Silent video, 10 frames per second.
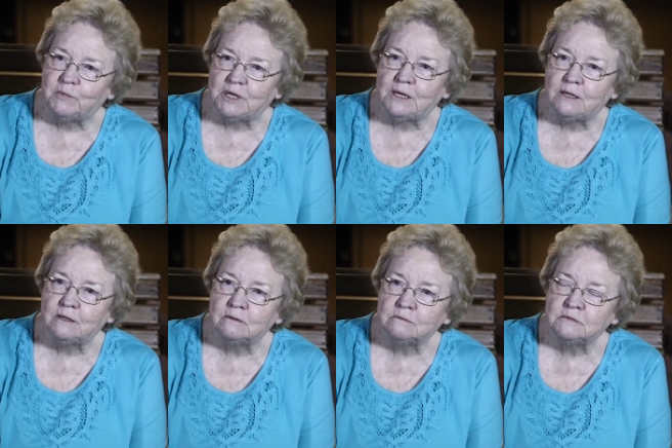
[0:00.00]
me
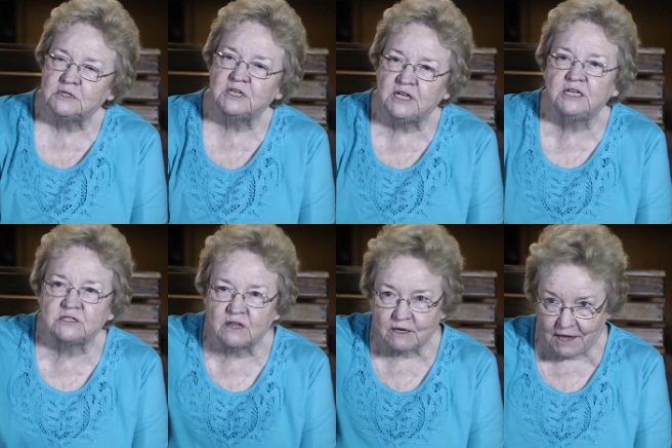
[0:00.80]
to
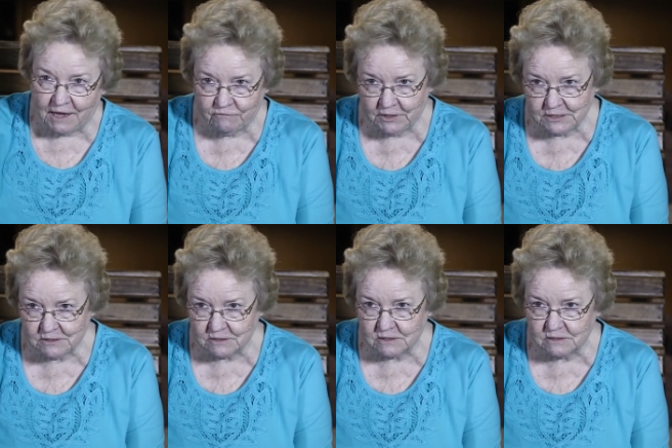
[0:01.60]
teach the life
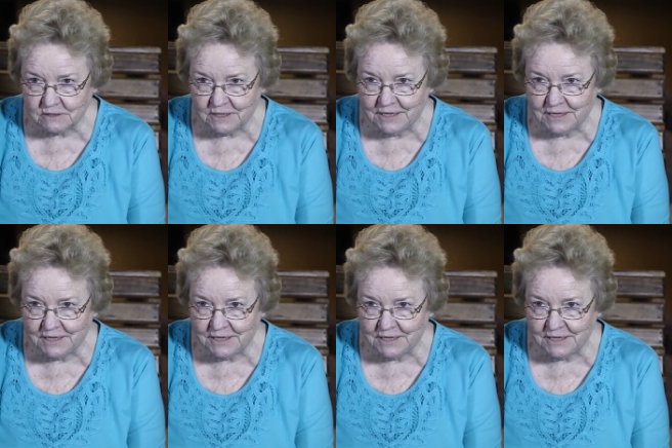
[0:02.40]
lessons.